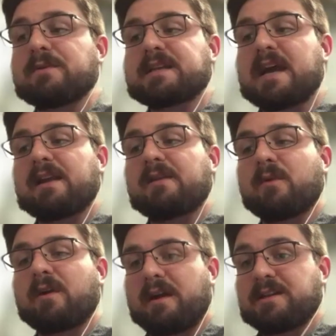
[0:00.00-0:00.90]
kind of
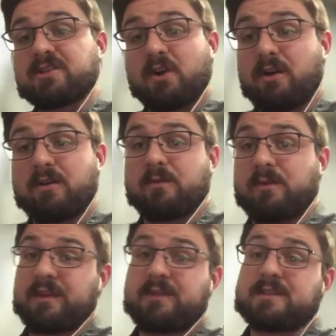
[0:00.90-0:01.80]
where I start
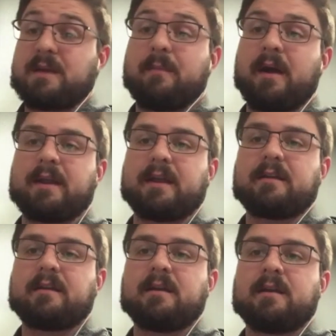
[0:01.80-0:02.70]
with somebody.